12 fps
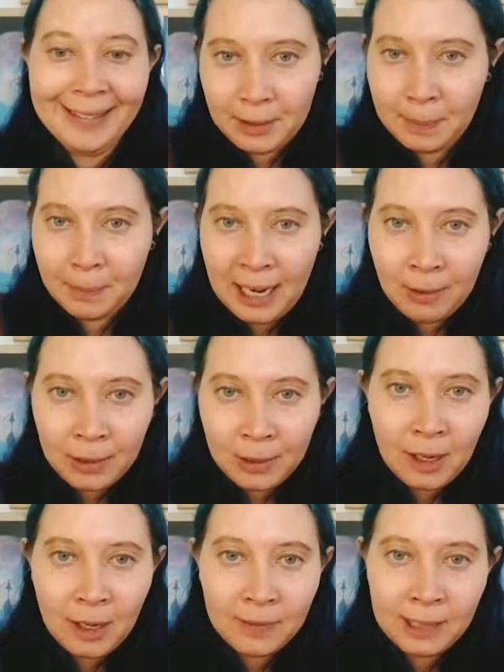A brown
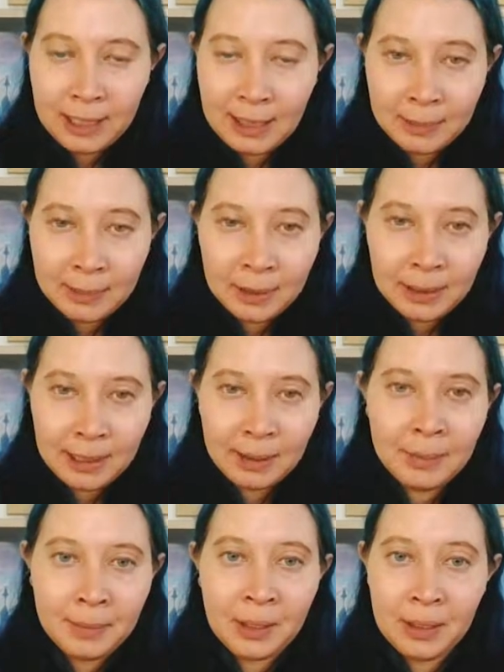coffee table in
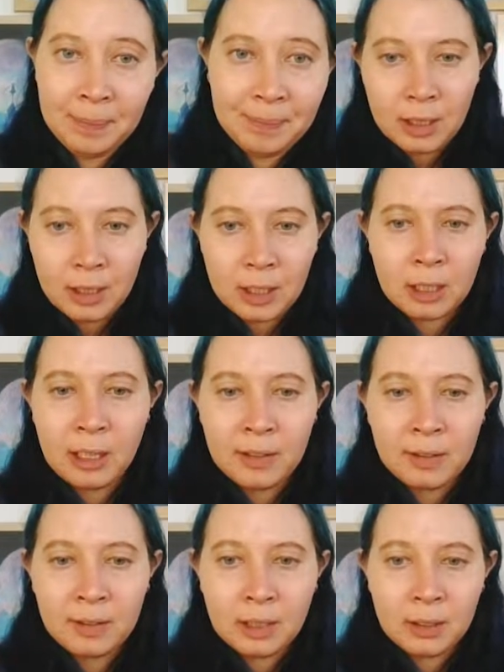the middle. There's a lot
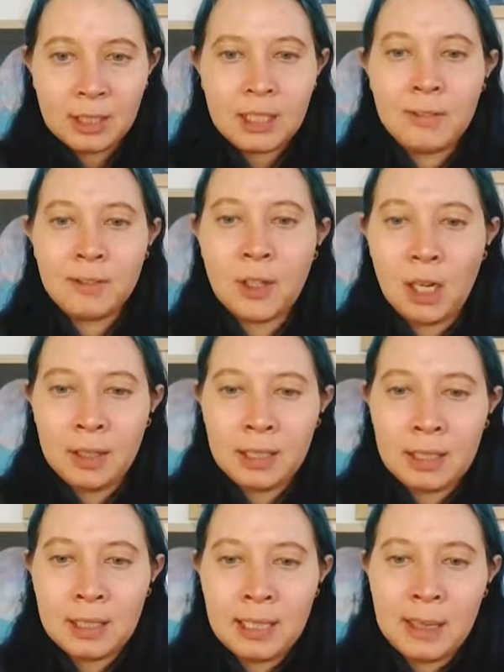of little stuff on
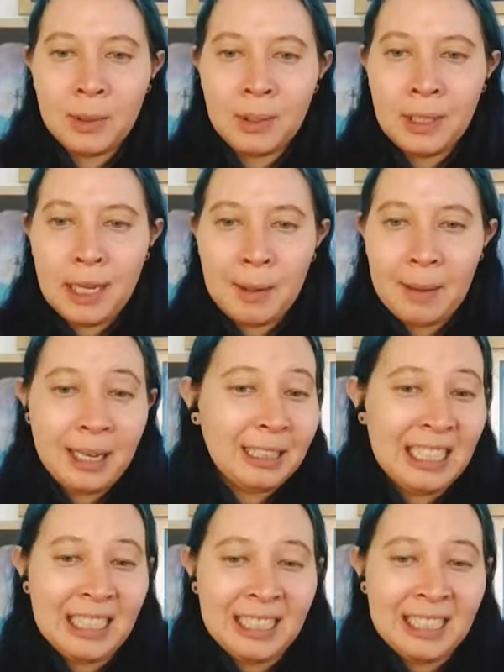this table. I might
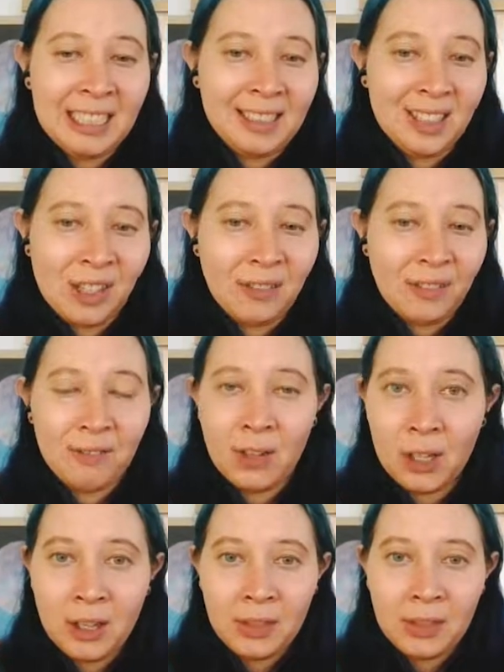lead into the
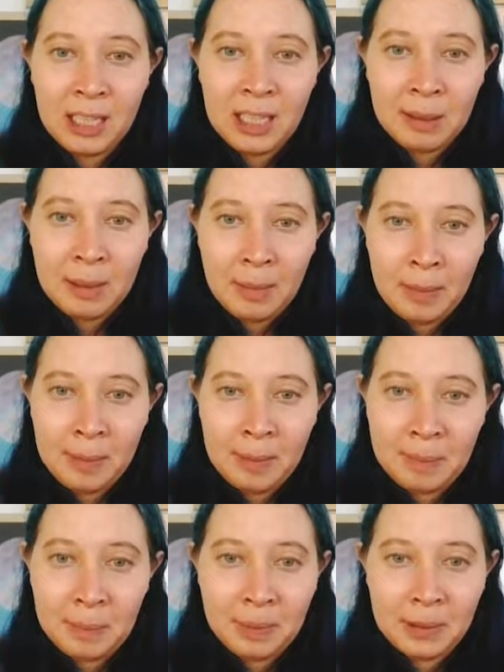fall theme and maybe
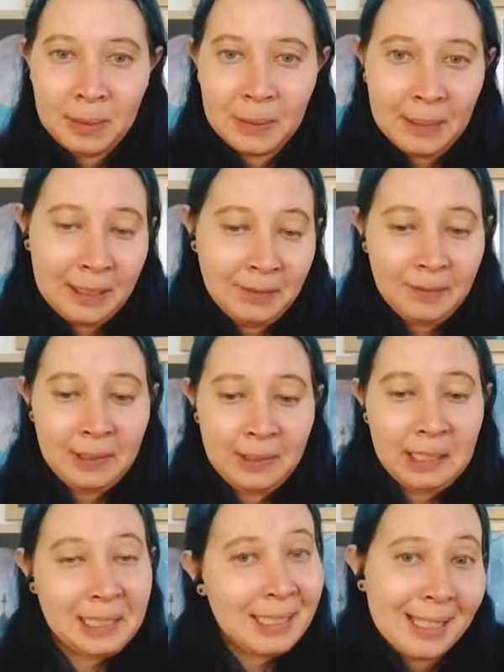put one of
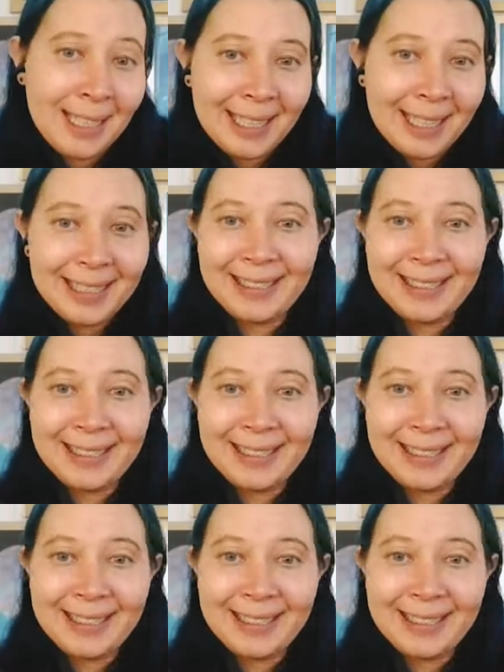these there.